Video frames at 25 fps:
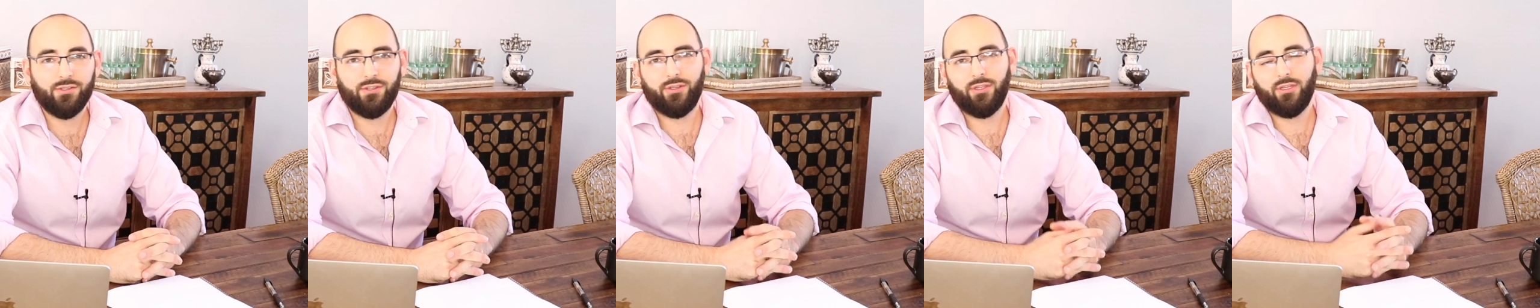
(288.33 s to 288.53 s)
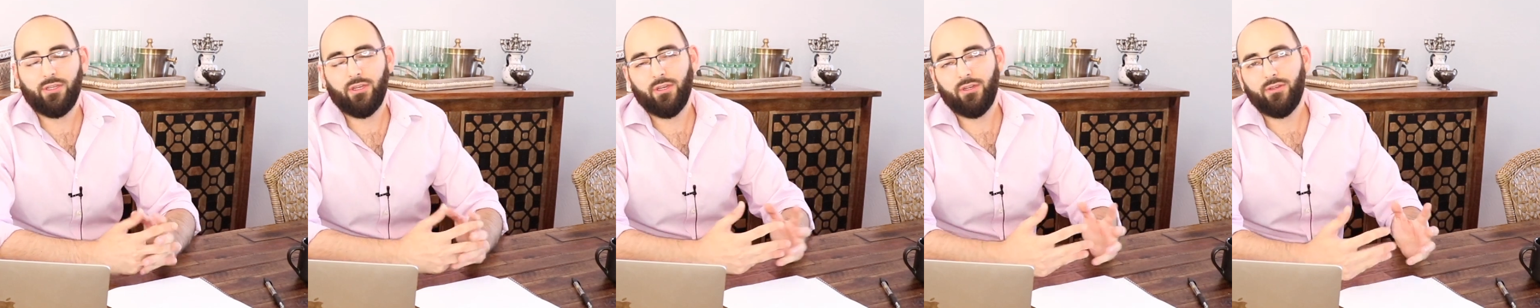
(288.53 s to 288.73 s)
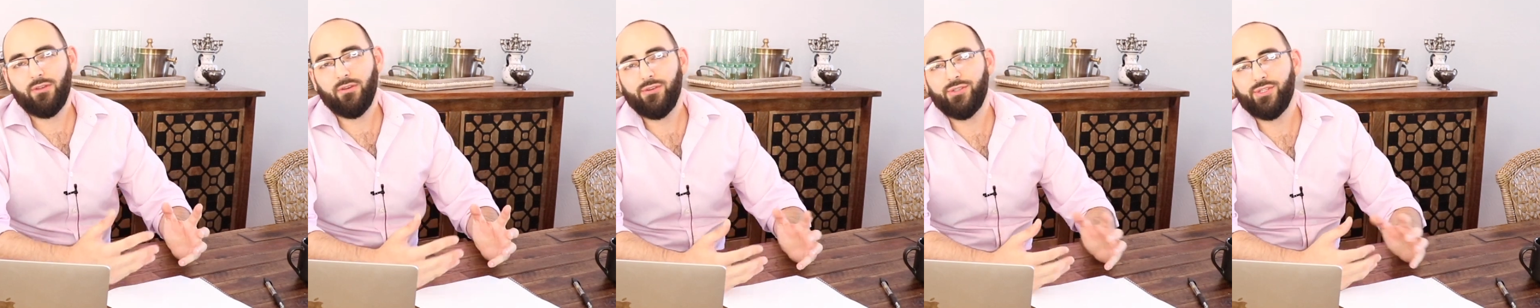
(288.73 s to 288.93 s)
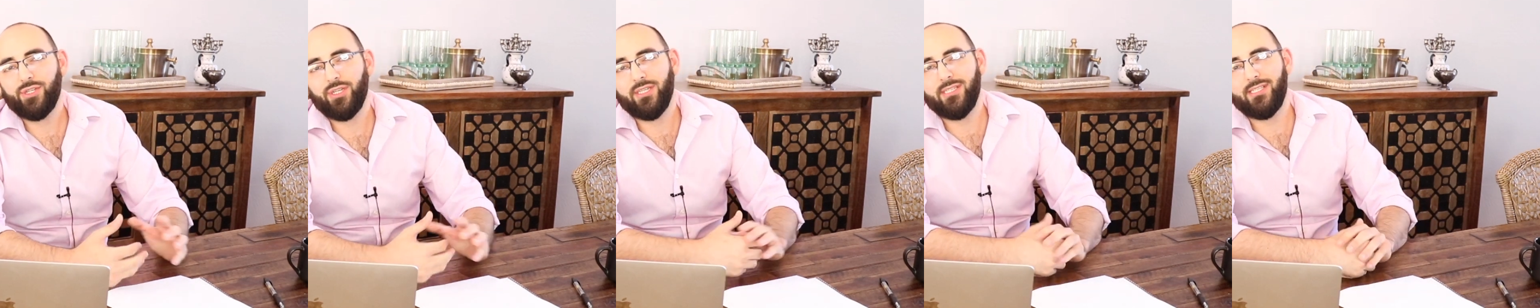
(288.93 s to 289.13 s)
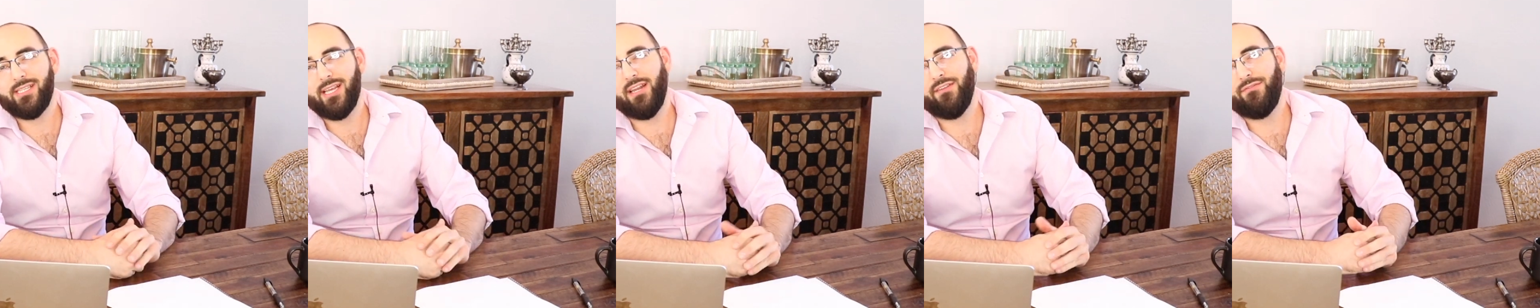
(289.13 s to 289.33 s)
So the
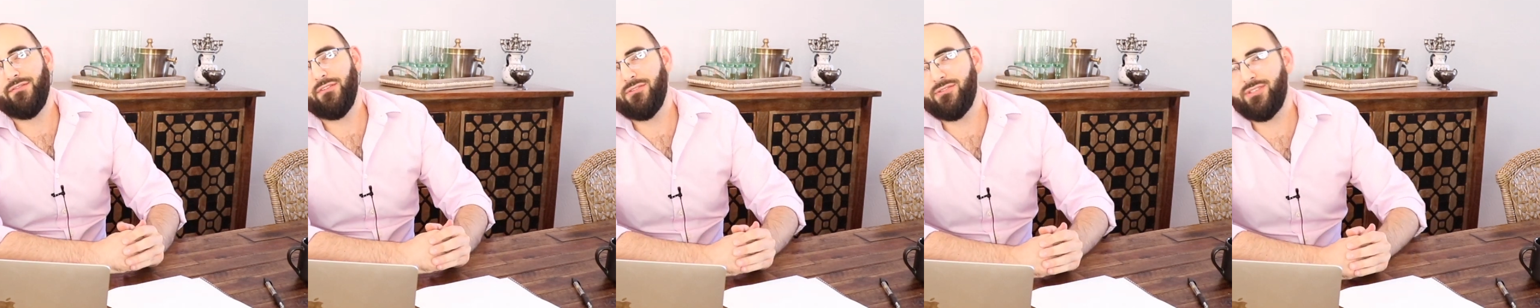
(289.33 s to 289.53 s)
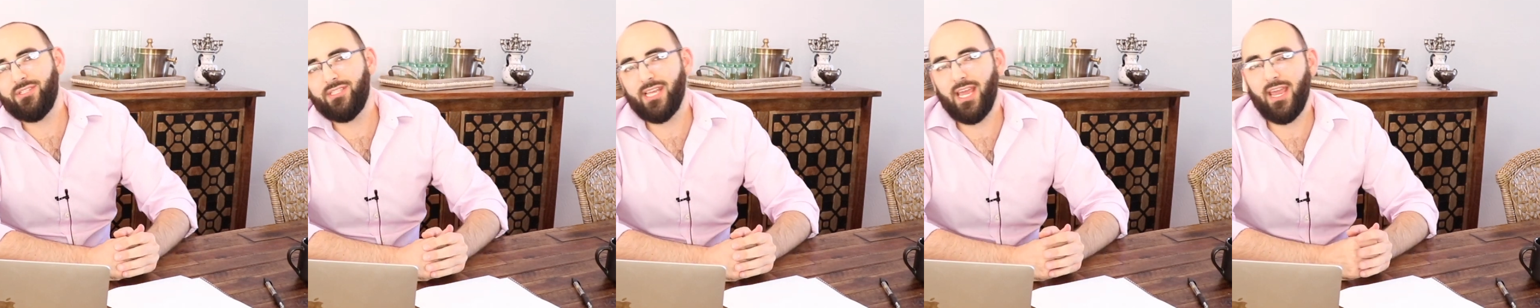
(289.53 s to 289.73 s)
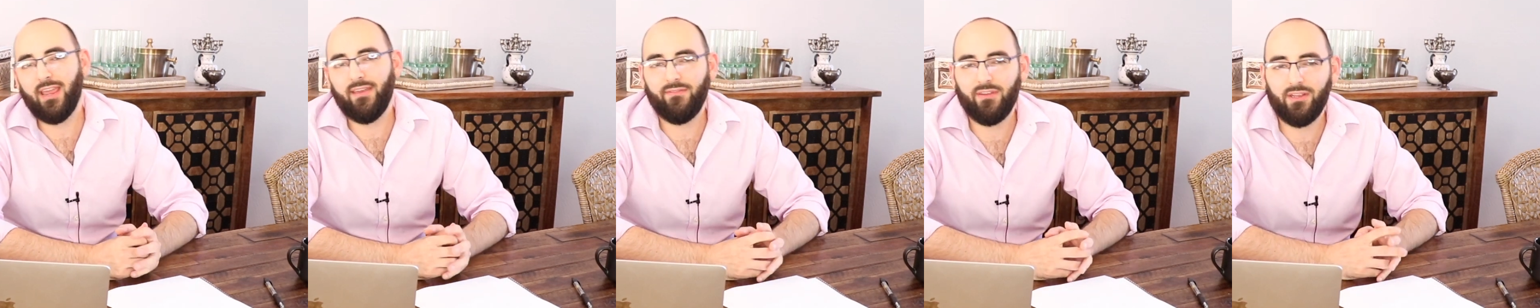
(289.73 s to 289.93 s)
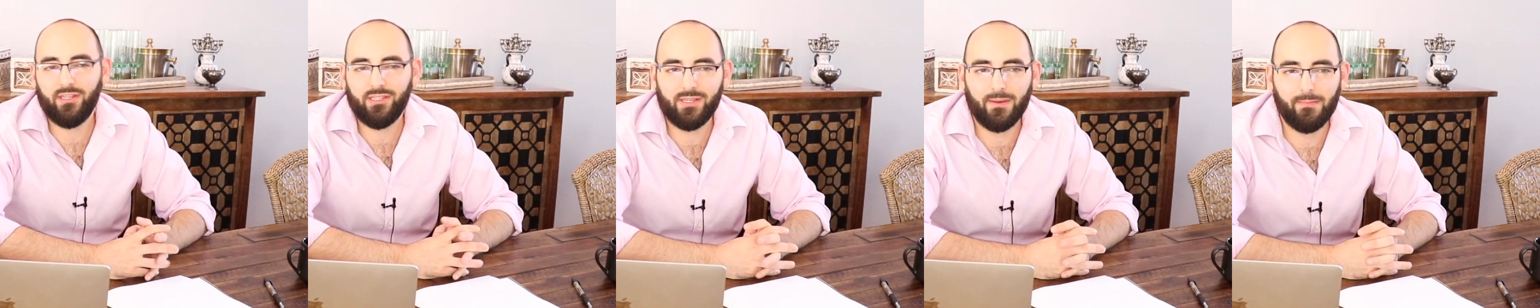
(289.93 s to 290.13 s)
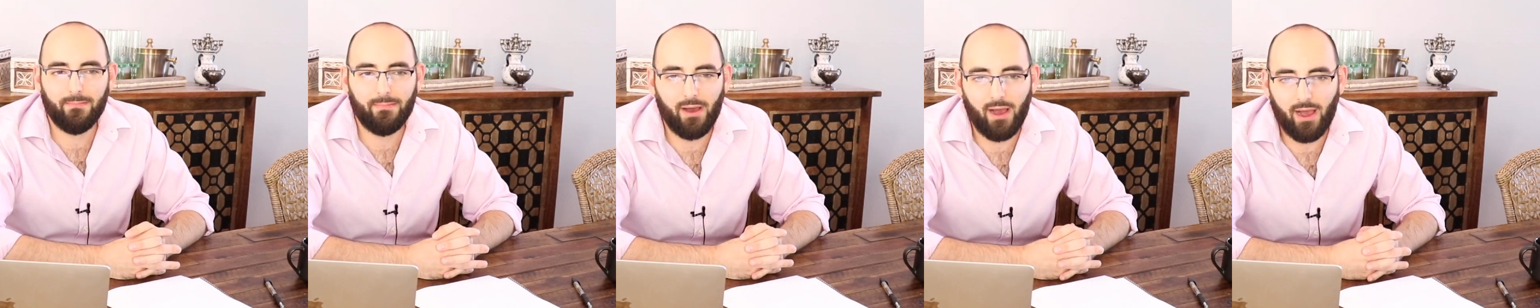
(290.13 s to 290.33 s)
conclusion is that if you're saving
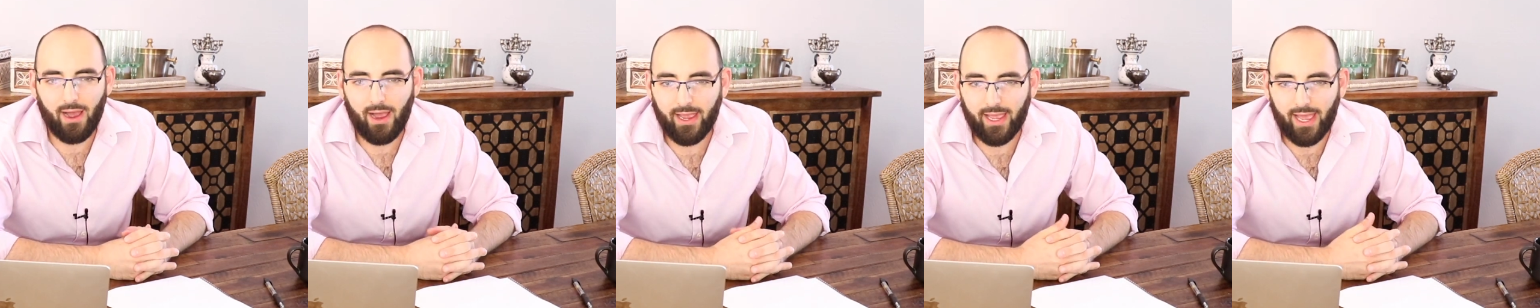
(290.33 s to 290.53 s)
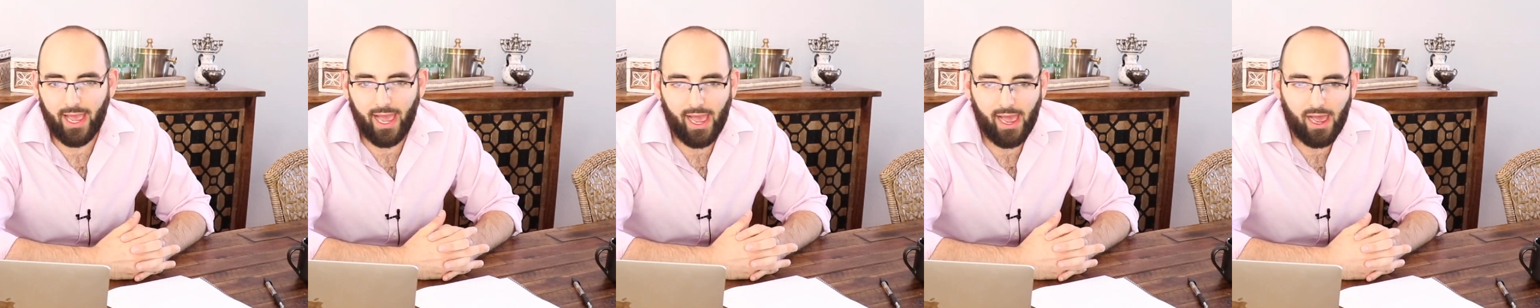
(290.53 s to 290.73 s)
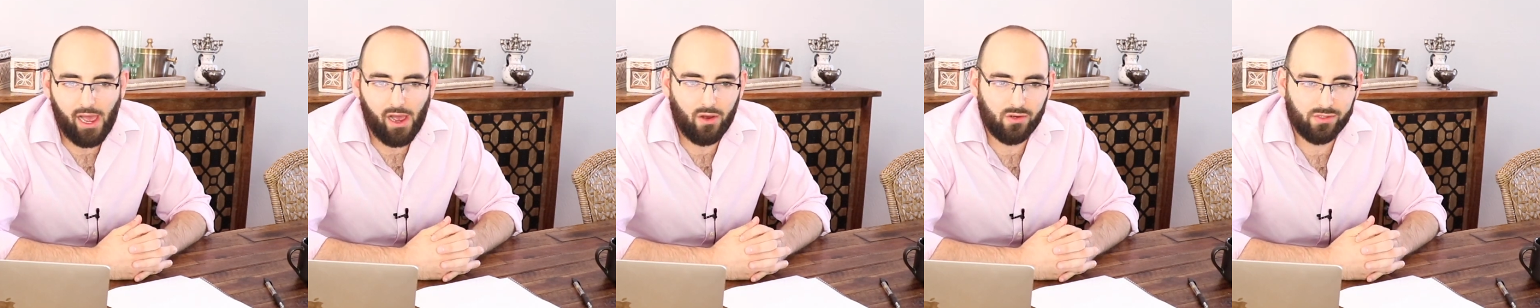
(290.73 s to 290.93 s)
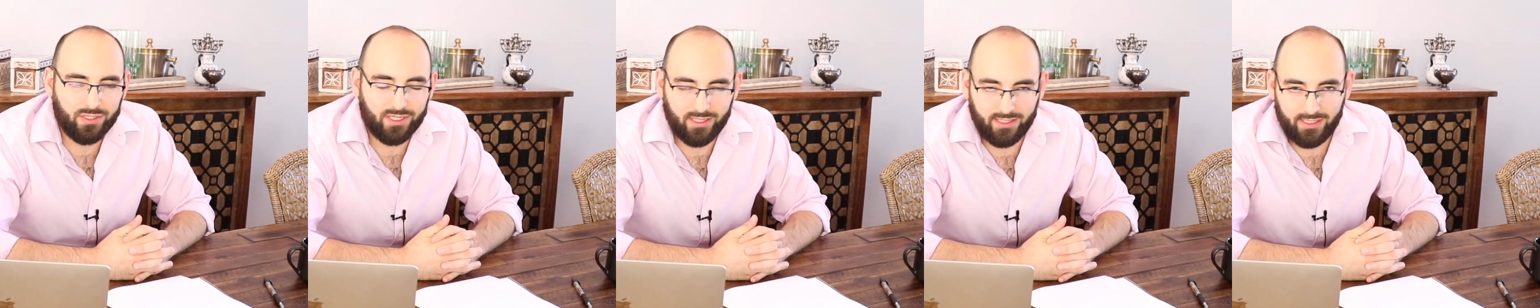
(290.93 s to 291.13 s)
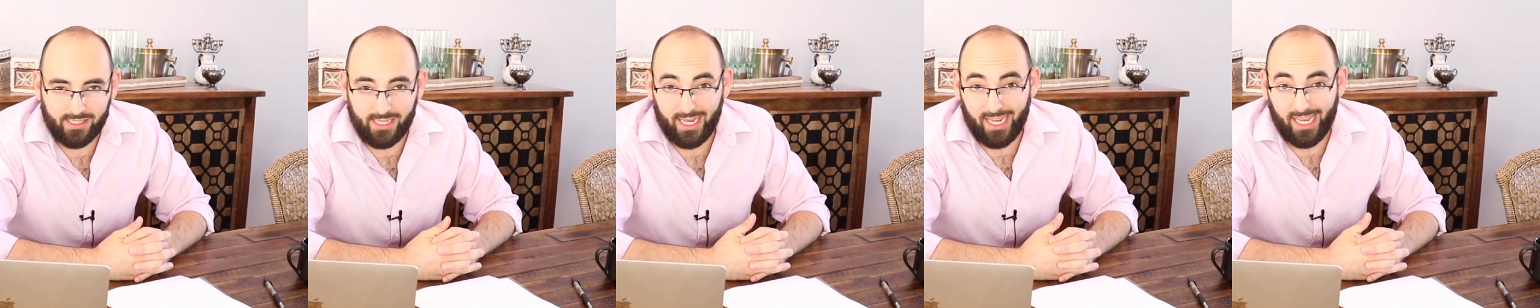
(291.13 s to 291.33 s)
to buy a house
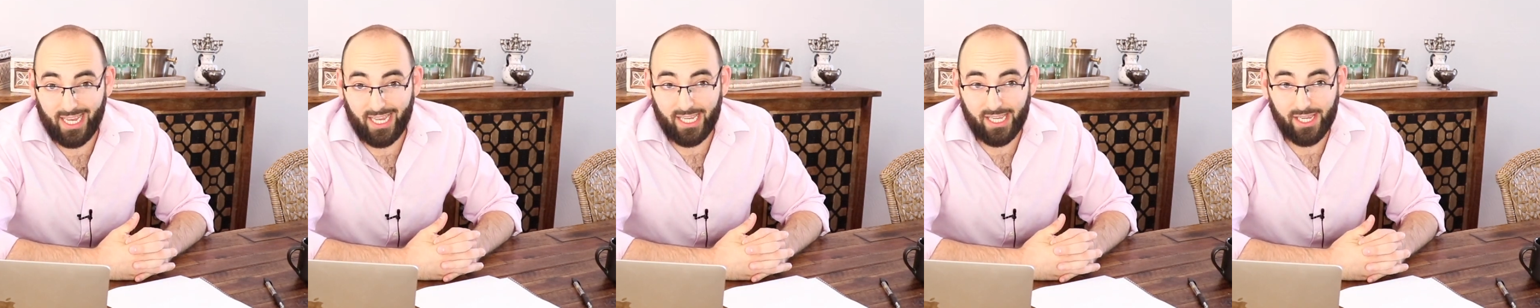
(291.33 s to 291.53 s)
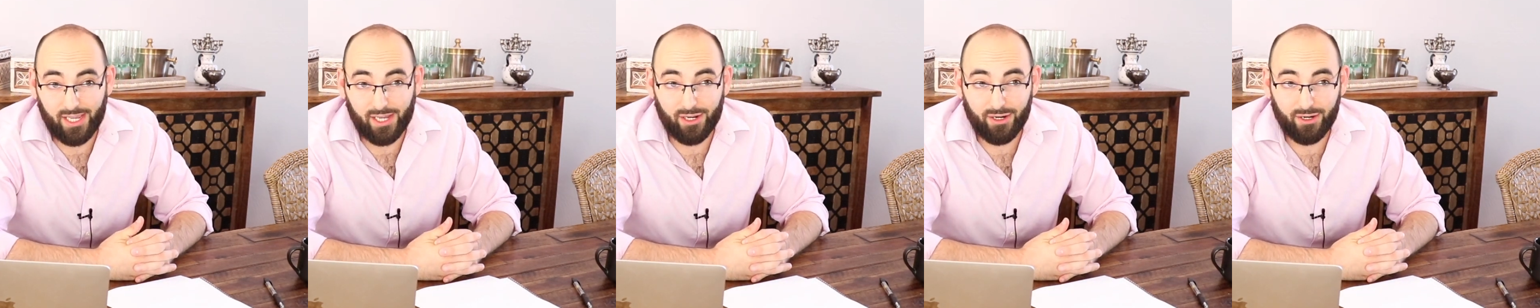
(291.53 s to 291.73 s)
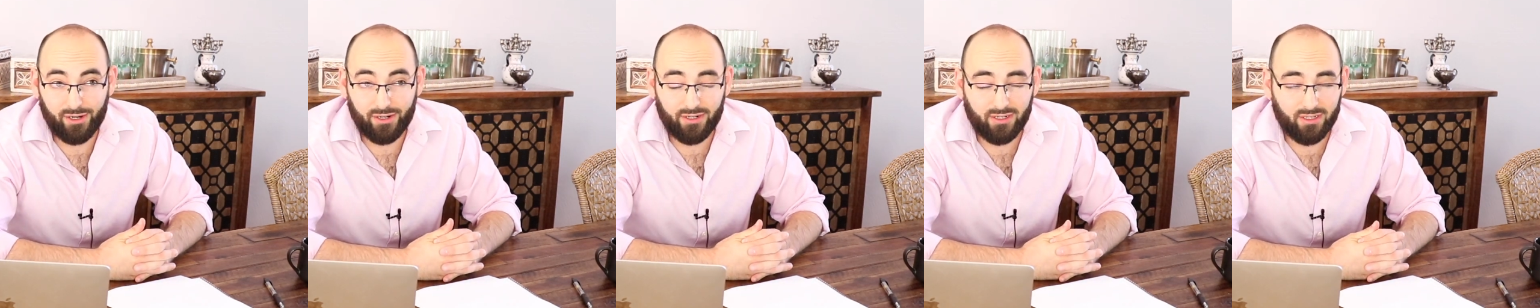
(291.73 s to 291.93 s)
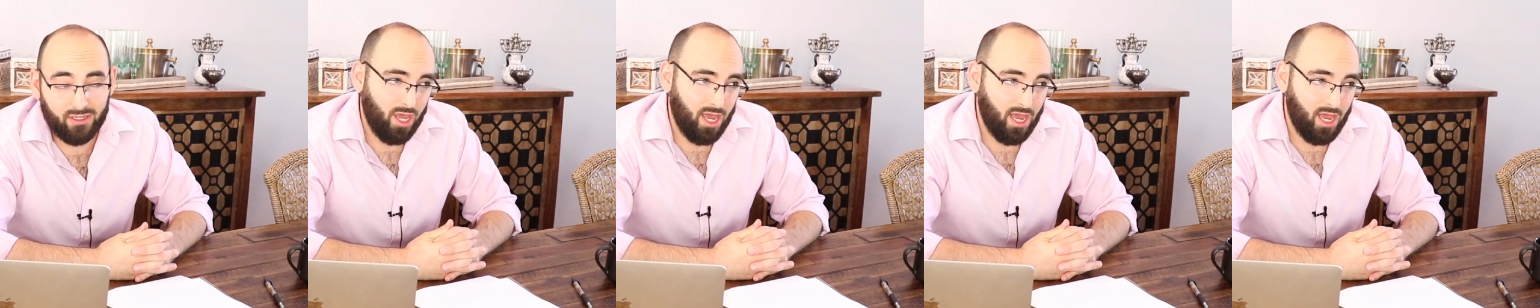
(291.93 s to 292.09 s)
in, say, a year,